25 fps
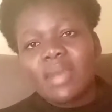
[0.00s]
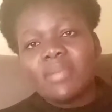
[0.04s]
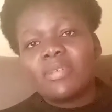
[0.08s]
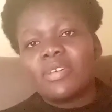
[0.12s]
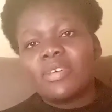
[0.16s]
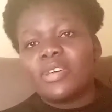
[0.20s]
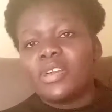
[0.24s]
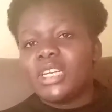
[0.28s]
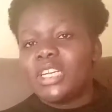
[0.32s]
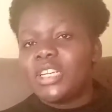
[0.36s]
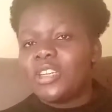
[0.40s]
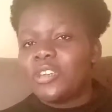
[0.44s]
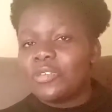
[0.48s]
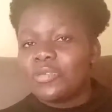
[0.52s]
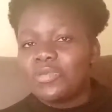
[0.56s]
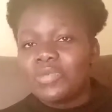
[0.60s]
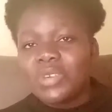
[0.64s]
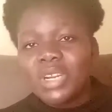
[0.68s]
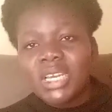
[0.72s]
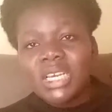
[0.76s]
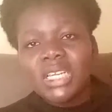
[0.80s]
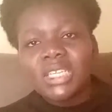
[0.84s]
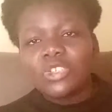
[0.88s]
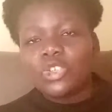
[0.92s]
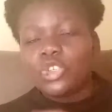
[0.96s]
calling your
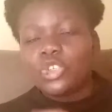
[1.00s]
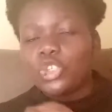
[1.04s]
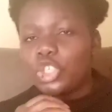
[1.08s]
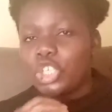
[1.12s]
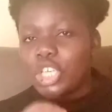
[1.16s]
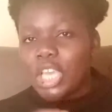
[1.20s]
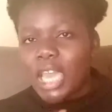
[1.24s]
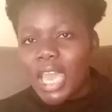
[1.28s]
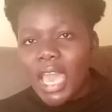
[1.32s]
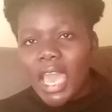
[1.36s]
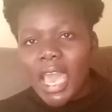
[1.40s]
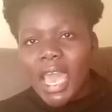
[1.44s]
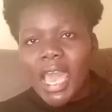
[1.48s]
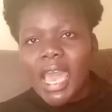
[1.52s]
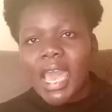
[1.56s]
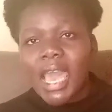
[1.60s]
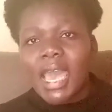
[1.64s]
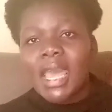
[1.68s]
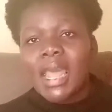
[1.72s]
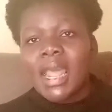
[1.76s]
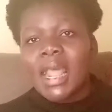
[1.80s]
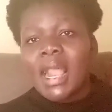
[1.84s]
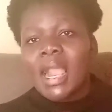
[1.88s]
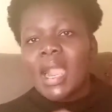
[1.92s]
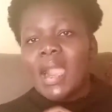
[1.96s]
friends, share,
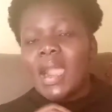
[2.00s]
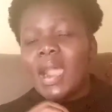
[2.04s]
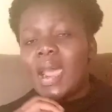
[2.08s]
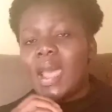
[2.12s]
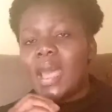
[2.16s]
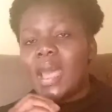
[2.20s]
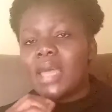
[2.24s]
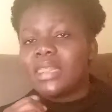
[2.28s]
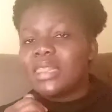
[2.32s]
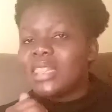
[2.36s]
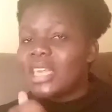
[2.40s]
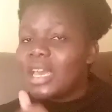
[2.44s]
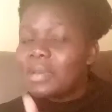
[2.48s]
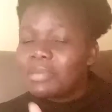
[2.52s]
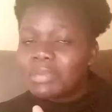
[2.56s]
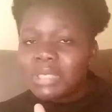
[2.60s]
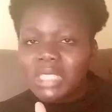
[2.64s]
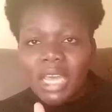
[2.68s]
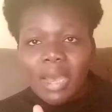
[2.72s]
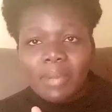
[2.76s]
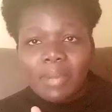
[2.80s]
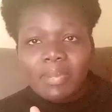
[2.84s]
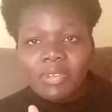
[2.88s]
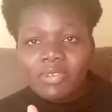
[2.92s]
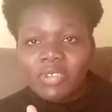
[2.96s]
thumbs
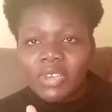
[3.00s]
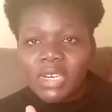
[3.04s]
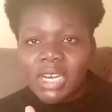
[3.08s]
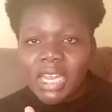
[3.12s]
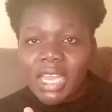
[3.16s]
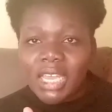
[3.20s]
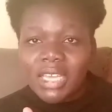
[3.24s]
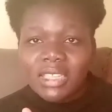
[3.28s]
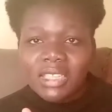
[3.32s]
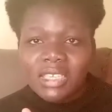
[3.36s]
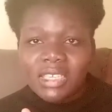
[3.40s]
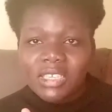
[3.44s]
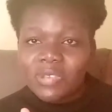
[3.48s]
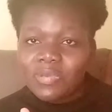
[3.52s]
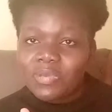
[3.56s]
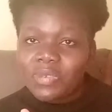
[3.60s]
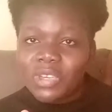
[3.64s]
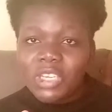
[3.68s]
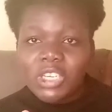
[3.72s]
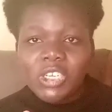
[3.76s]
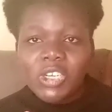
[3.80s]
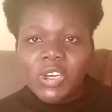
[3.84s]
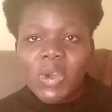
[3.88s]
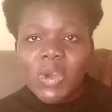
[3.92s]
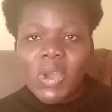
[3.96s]
up if you like this
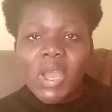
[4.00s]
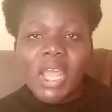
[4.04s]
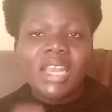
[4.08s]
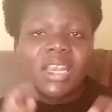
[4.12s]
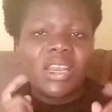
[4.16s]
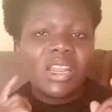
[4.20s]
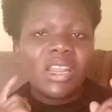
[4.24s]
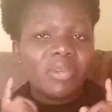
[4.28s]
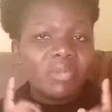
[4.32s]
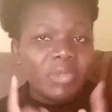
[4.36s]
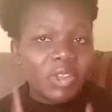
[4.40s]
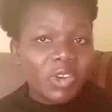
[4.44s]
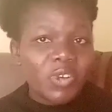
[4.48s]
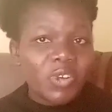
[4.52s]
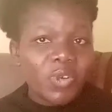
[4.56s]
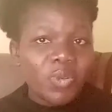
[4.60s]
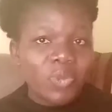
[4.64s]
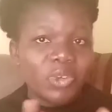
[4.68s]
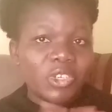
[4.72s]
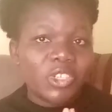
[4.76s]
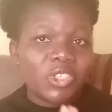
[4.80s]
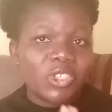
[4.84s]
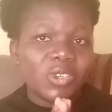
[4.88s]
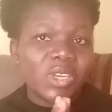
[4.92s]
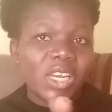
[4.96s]
video, and let me know
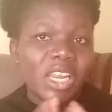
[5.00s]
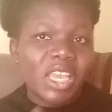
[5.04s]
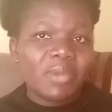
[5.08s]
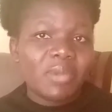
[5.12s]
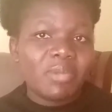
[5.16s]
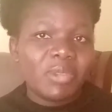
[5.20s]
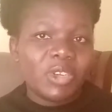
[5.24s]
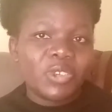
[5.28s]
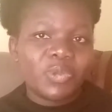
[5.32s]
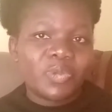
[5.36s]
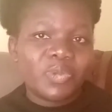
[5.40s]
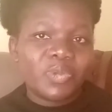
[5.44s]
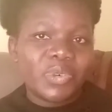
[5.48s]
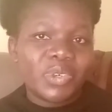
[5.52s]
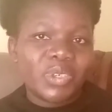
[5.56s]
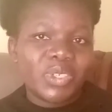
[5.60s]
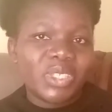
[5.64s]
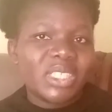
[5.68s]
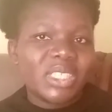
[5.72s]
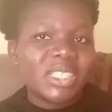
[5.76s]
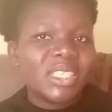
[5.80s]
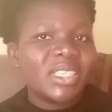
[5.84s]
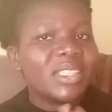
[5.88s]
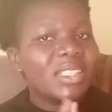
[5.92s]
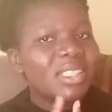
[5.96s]
what you'd like me to
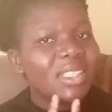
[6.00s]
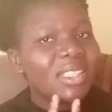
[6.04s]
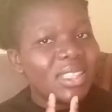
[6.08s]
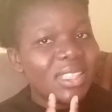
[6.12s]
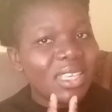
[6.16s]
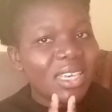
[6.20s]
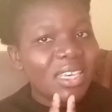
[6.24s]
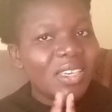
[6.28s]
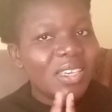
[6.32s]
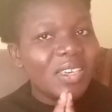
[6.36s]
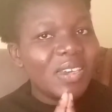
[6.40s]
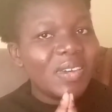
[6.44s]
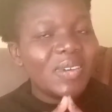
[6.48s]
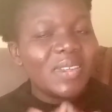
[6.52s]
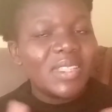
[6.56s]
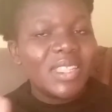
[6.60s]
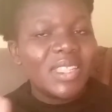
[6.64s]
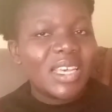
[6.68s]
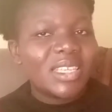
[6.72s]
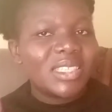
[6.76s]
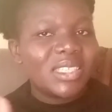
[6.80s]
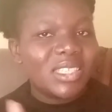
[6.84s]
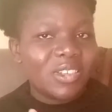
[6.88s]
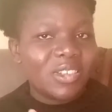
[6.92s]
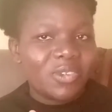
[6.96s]
post. Thank you.
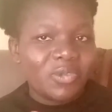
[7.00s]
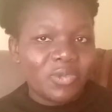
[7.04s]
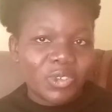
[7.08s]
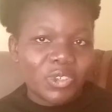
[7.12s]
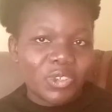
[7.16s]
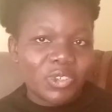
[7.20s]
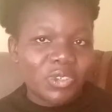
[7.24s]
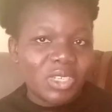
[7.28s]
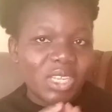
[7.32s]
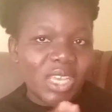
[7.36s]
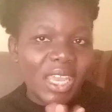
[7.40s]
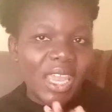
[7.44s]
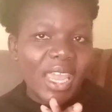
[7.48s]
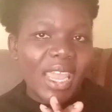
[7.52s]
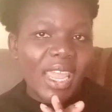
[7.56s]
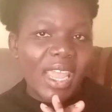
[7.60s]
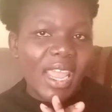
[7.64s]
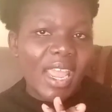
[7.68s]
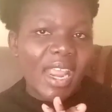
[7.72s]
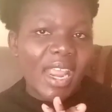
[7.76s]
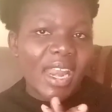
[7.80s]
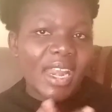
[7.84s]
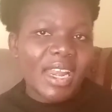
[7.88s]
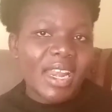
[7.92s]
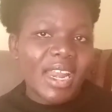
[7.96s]
That's it for today,
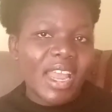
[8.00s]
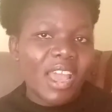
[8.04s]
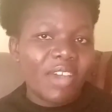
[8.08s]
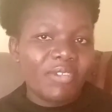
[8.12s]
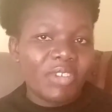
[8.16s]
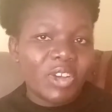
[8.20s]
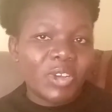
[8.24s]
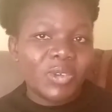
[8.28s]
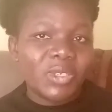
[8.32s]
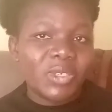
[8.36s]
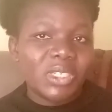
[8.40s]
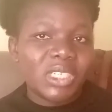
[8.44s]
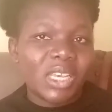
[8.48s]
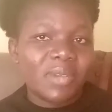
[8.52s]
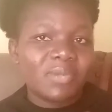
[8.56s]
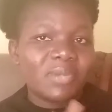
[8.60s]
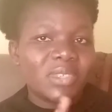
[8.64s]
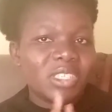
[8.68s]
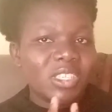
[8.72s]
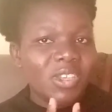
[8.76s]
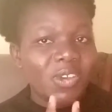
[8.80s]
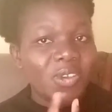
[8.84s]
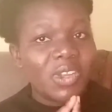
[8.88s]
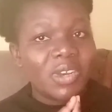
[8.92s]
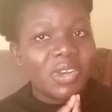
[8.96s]
and have a good time.
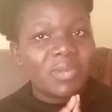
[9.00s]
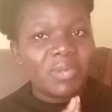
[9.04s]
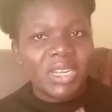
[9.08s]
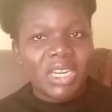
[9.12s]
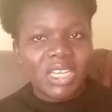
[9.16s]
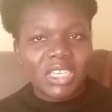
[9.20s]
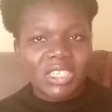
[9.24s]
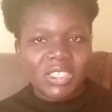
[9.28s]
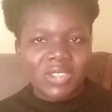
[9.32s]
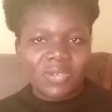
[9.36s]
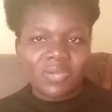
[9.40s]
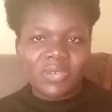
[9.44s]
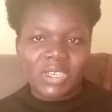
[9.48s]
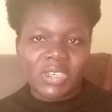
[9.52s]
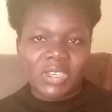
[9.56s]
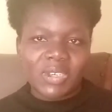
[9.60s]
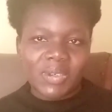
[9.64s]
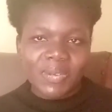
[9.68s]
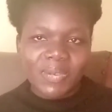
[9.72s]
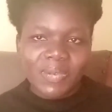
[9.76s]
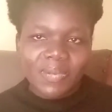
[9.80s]
See you in my next video.